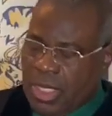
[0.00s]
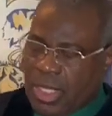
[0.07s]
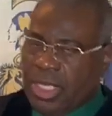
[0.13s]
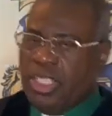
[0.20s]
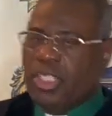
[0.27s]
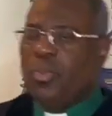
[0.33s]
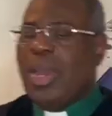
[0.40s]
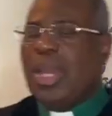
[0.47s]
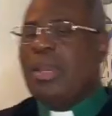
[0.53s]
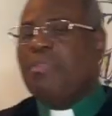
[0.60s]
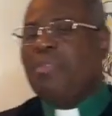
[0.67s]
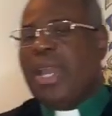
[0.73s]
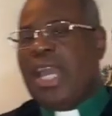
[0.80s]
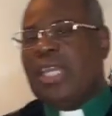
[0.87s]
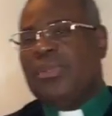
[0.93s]
This is why the
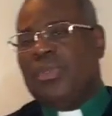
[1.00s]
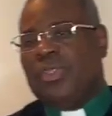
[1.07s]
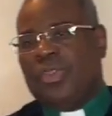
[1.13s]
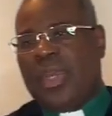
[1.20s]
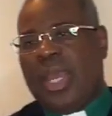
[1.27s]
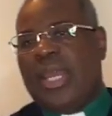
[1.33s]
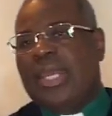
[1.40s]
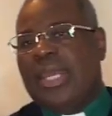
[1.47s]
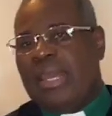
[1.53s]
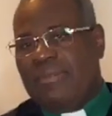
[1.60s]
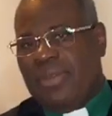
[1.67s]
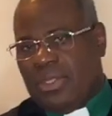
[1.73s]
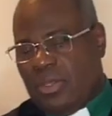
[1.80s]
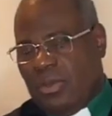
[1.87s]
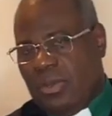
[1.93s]
pastor was trying to
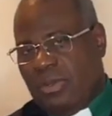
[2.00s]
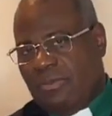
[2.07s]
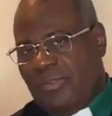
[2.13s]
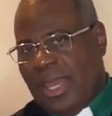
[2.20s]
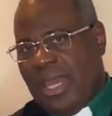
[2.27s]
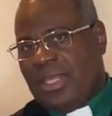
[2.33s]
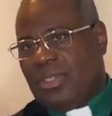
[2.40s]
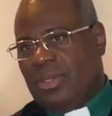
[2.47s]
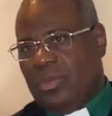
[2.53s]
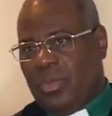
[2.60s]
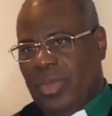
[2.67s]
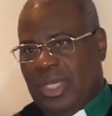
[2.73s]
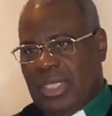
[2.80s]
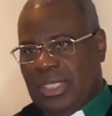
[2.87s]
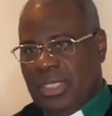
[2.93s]
have us going fast on
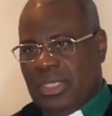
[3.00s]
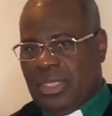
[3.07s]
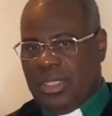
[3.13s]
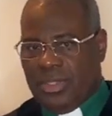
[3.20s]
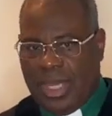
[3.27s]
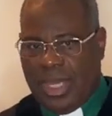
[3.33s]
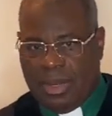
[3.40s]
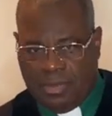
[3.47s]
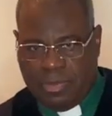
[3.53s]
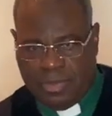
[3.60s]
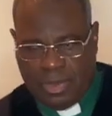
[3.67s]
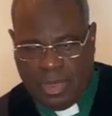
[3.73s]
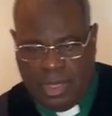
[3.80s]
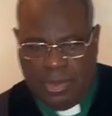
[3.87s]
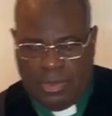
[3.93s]
Wednesdays to try
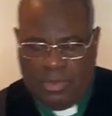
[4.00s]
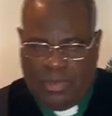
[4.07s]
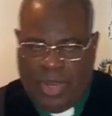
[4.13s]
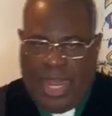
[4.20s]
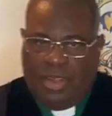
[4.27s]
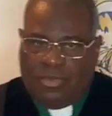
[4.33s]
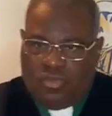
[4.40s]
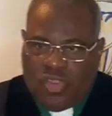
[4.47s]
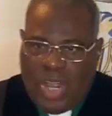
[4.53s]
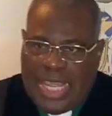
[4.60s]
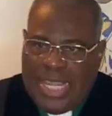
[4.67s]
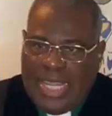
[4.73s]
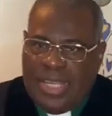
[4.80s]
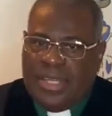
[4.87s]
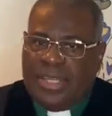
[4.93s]
to
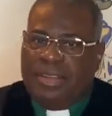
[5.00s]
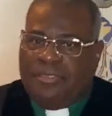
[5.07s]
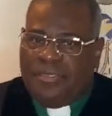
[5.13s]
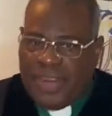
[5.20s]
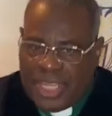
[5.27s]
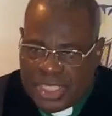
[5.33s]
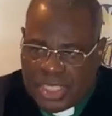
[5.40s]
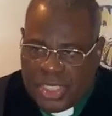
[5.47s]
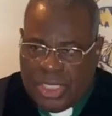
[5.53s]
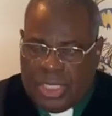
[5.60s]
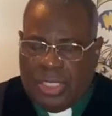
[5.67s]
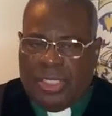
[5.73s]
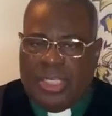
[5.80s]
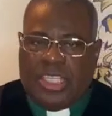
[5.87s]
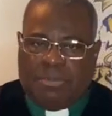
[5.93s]
rein the flesh
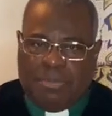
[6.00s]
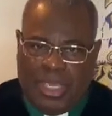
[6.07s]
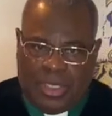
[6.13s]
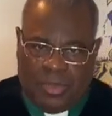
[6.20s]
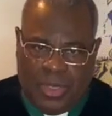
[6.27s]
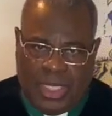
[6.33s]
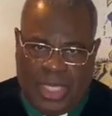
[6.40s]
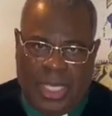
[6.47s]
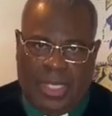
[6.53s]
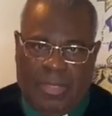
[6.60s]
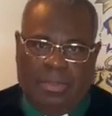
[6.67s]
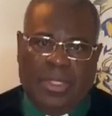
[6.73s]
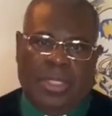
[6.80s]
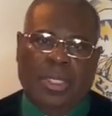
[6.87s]
in as best we can.